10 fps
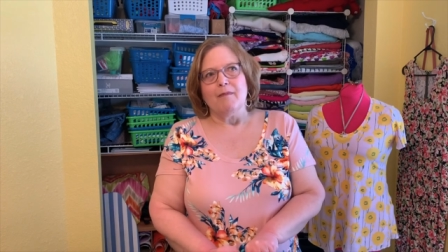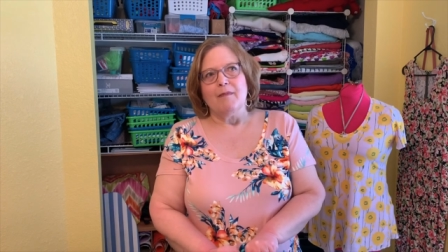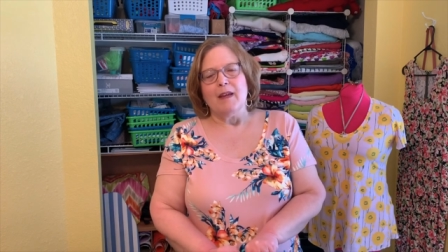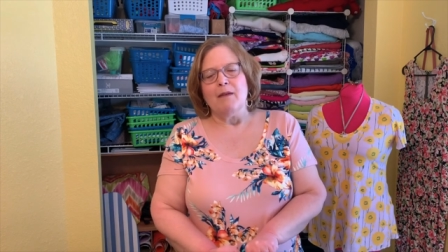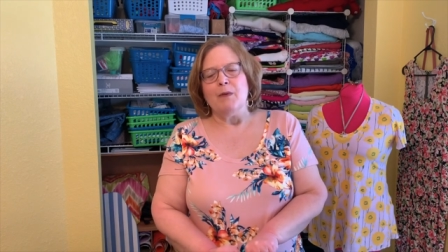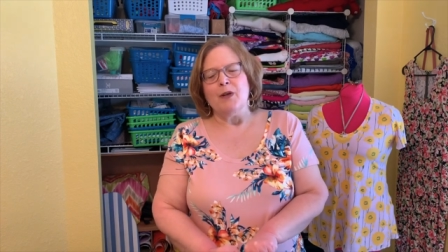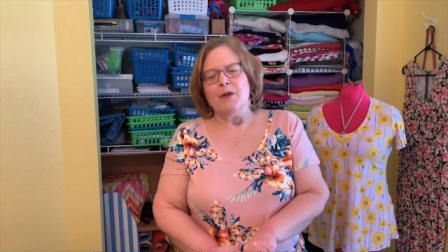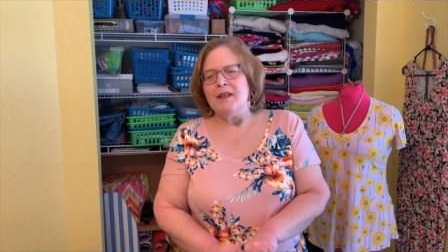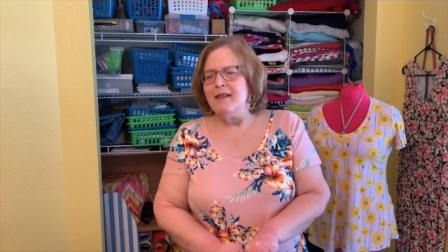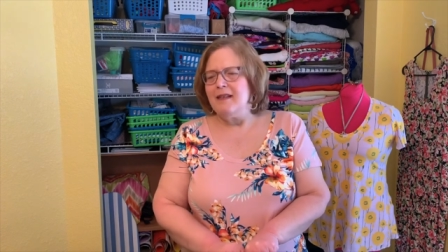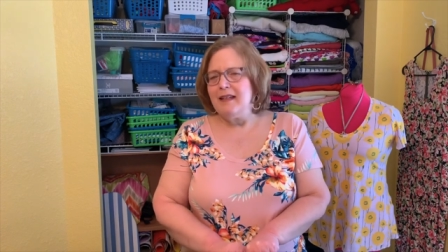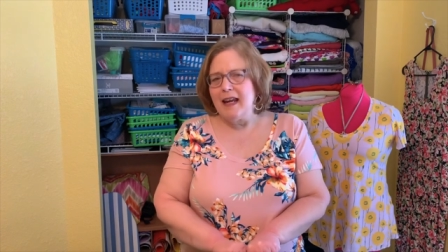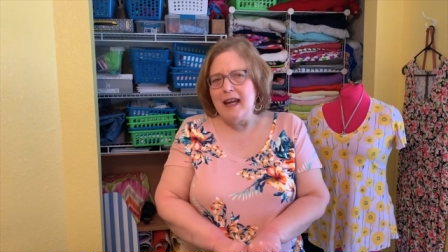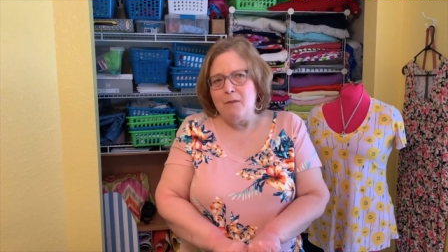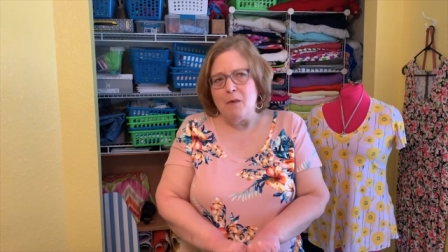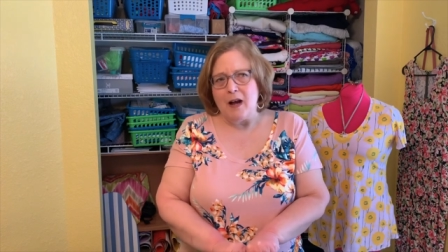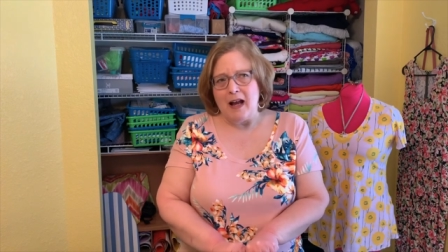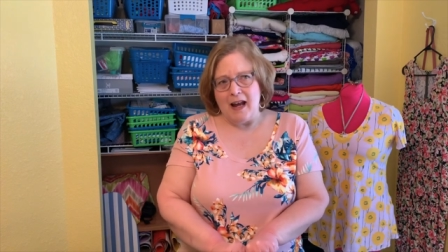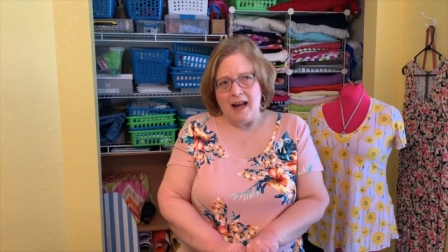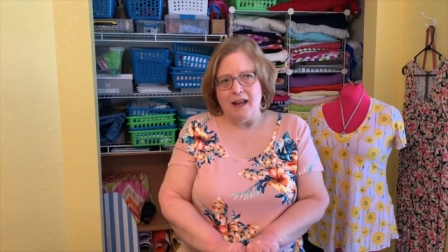When you can see
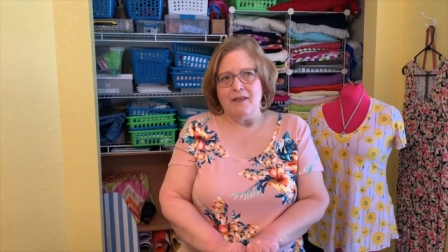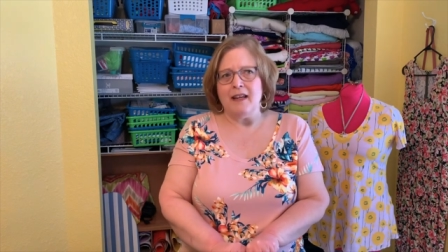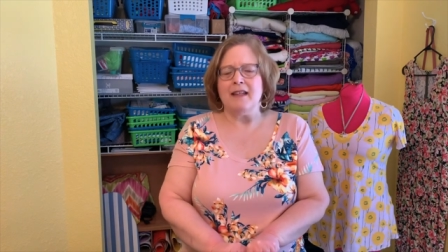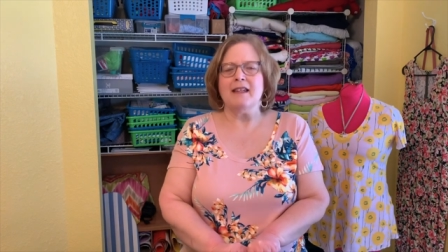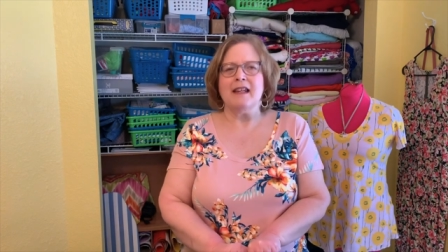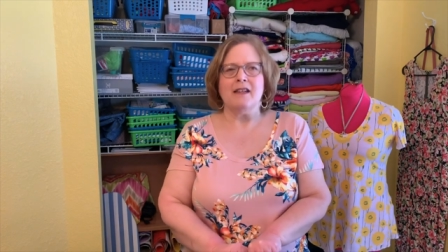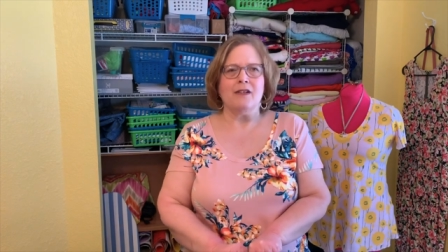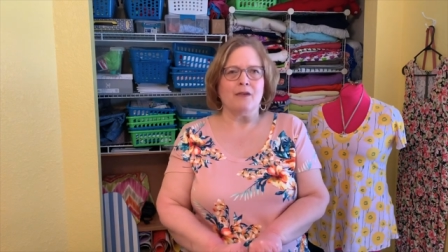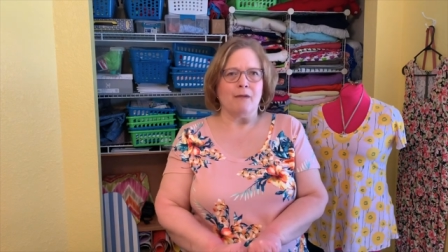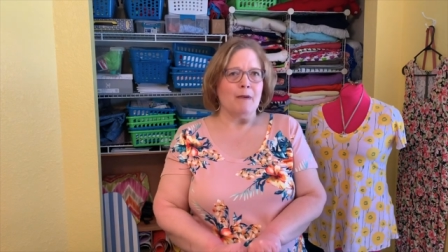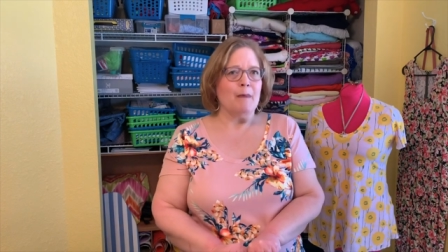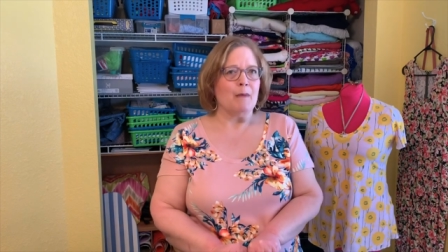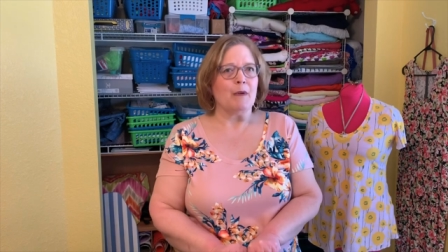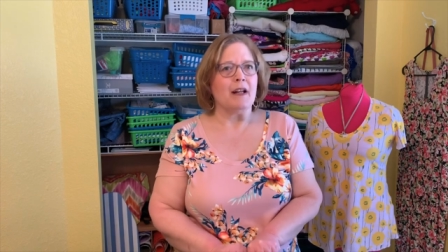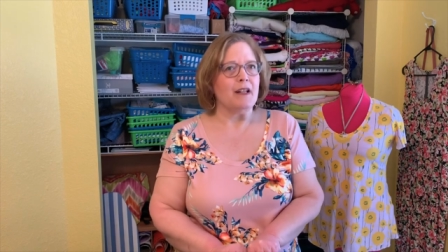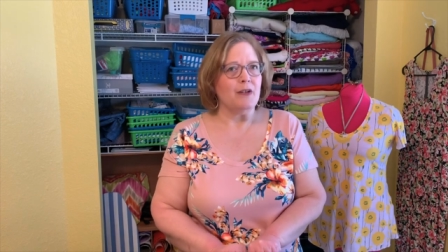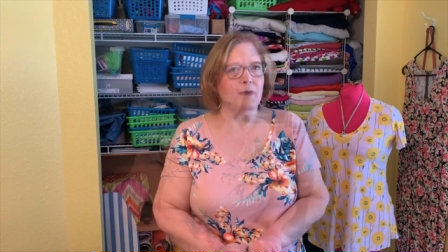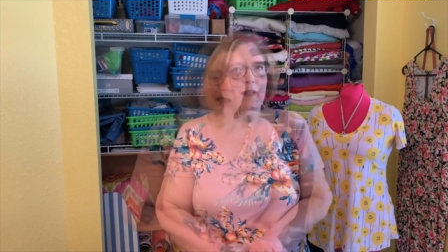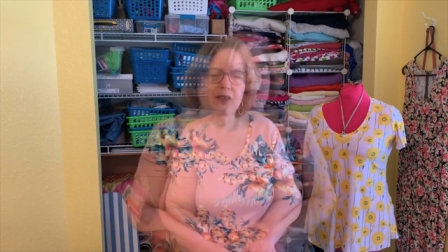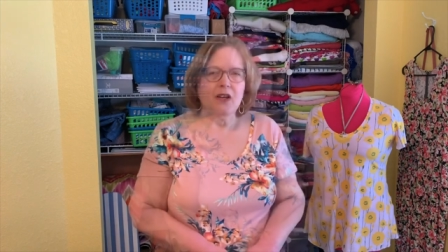why, I think it's easier to remember how to do it.